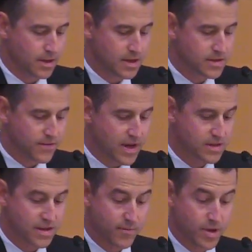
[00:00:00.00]
These
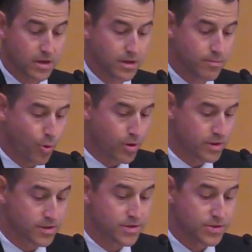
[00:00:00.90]
events have been an
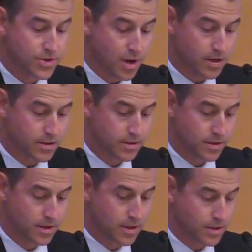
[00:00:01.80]
important start
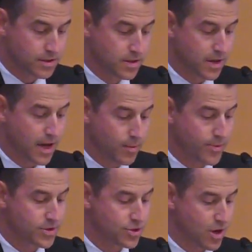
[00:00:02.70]
to
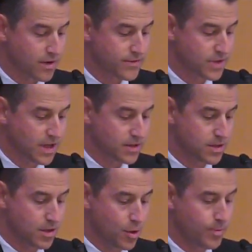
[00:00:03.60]
help the Scharfs get
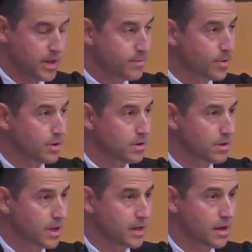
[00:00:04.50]
to know people
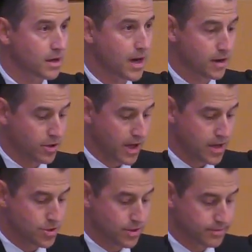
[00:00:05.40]
in our
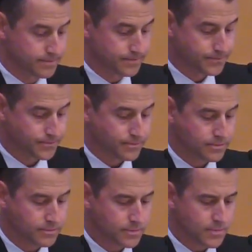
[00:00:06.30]
congregation.
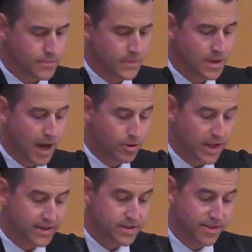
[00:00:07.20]
I would
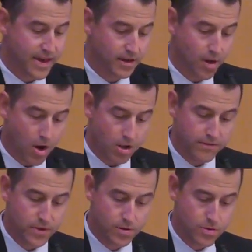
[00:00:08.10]
like to thank all
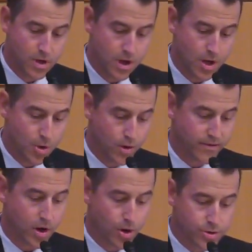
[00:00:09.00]
of you who
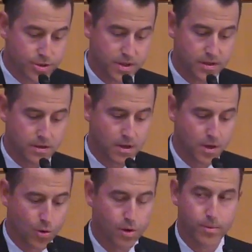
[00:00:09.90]
have hosted
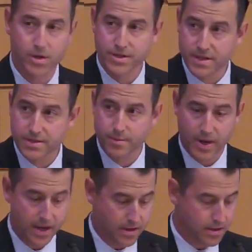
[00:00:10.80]
or
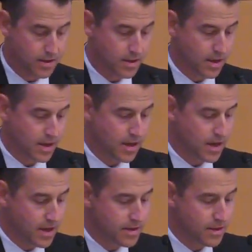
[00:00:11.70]
participated
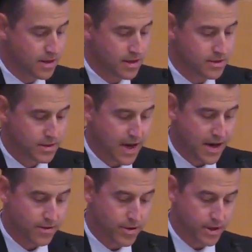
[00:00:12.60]
in these
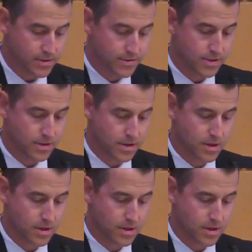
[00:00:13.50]
gatherings.